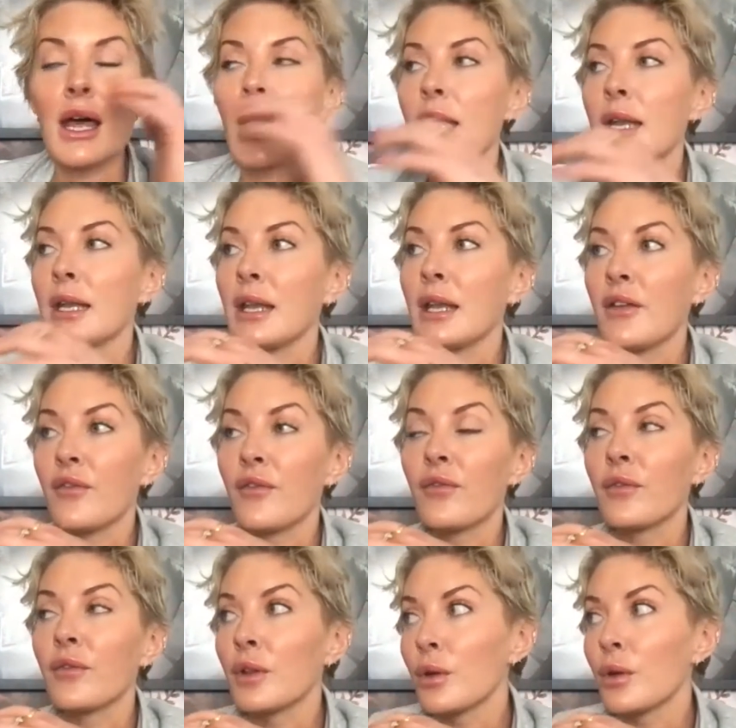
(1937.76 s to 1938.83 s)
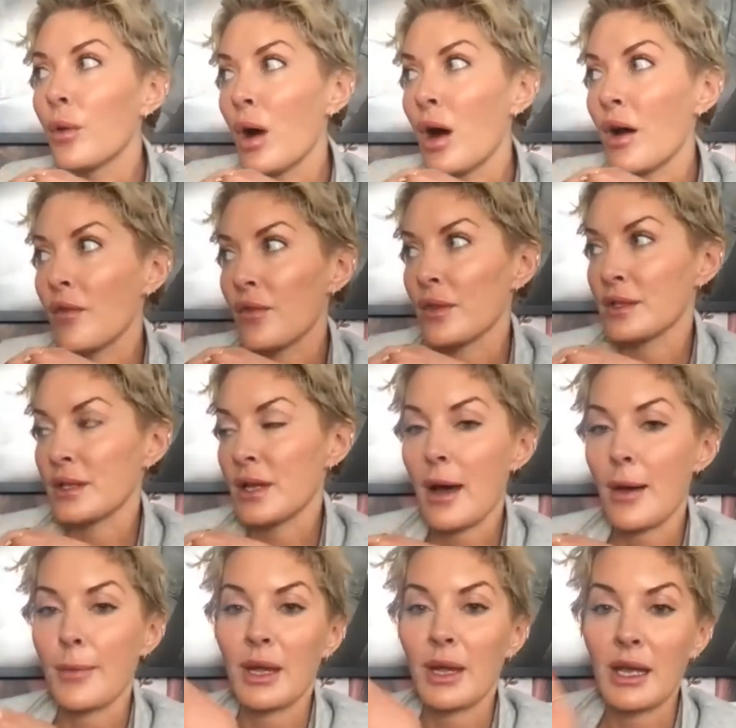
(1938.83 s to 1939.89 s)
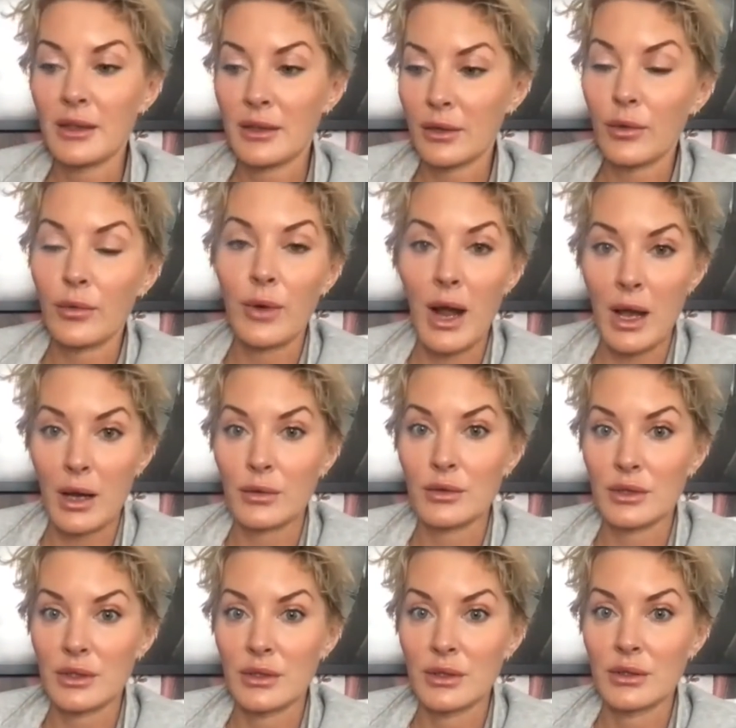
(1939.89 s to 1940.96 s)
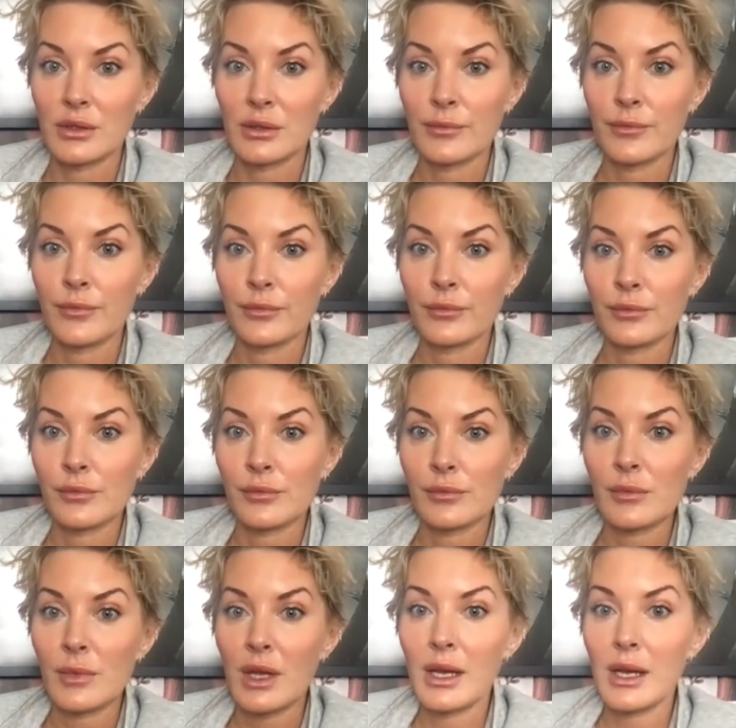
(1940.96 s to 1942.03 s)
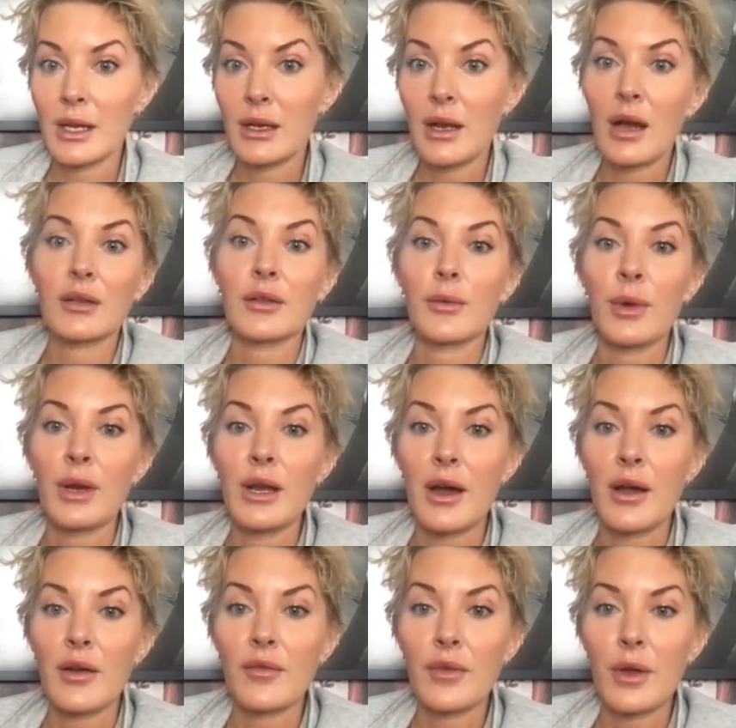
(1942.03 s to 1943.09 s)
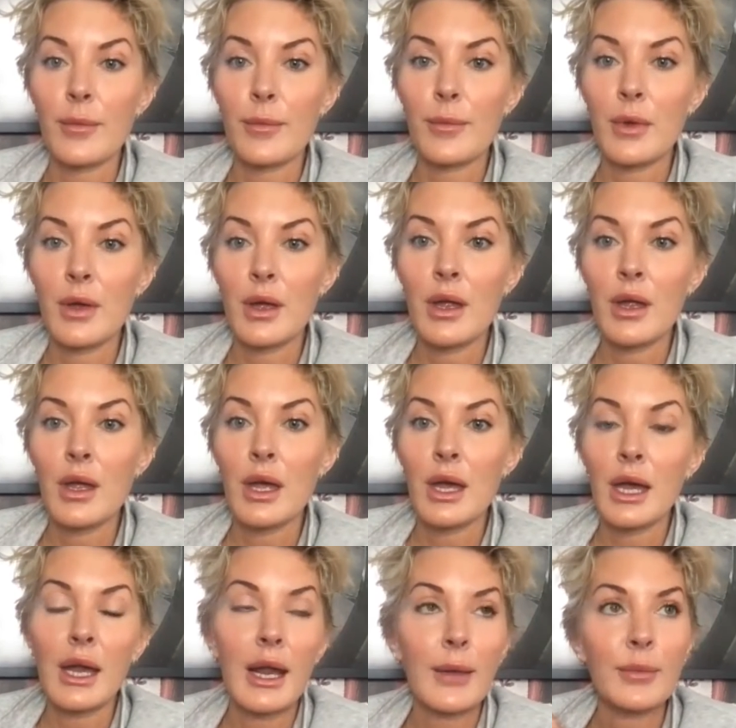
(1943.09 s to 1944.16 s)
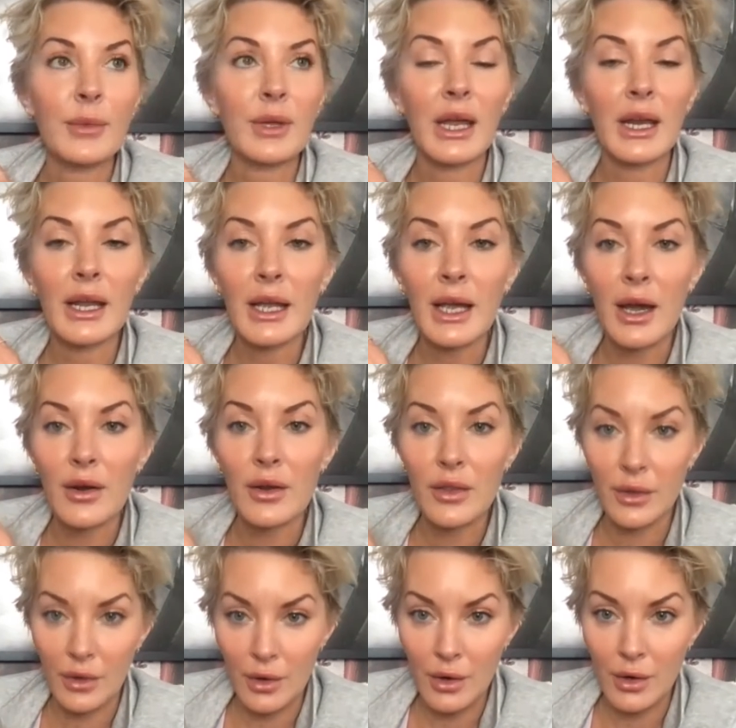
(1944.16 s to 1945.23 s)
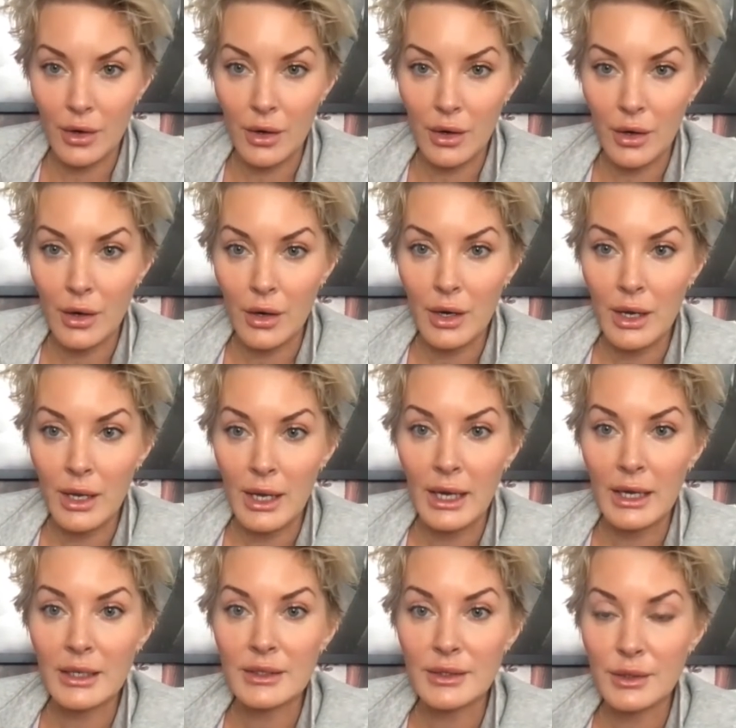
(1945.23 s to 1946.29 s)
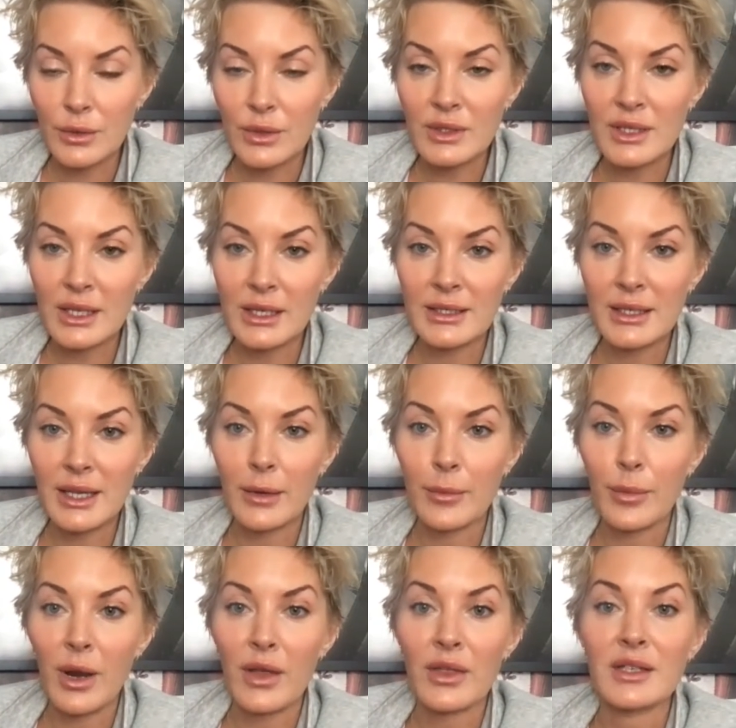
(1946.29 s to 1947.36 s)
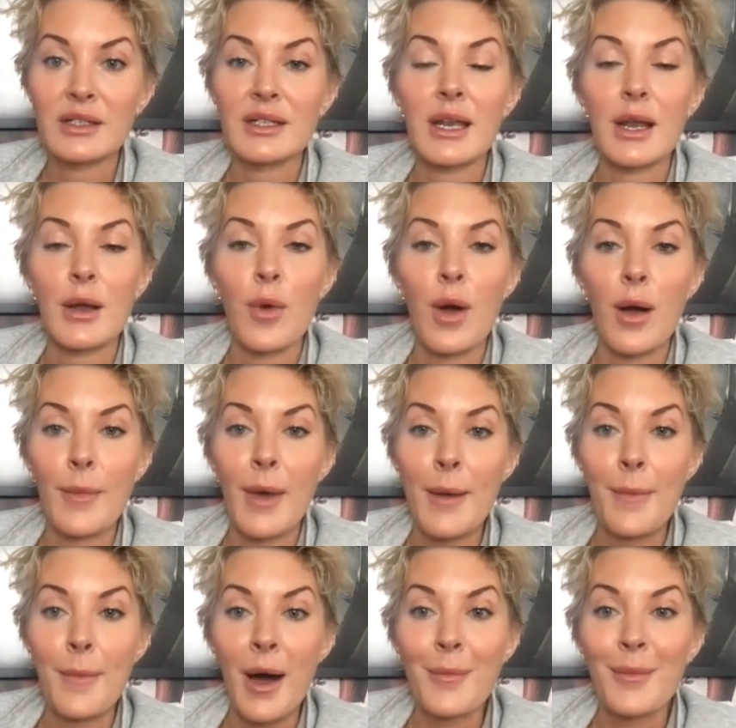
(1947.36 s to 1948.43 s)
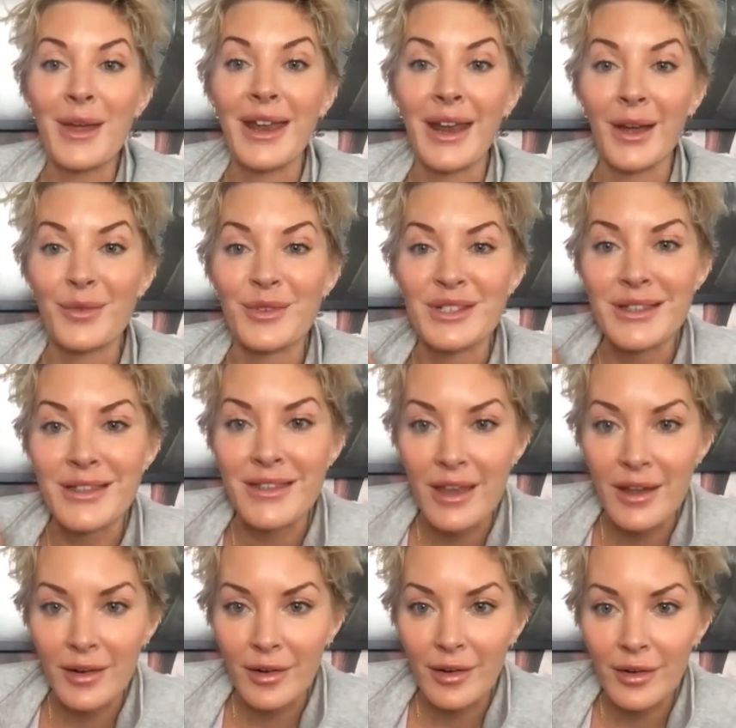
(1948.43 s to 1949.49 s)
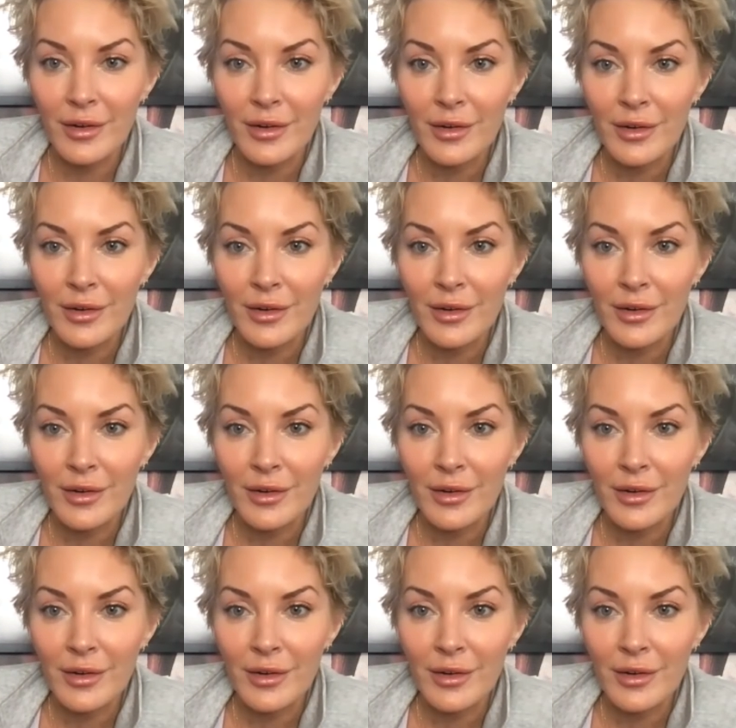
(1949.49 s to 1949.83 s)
And he flew off the top, hit the ground, and it knocked the wind out of him. And I'm getting out of the car. And as soon as he could take a breath, he said, I want my mom. And I was there.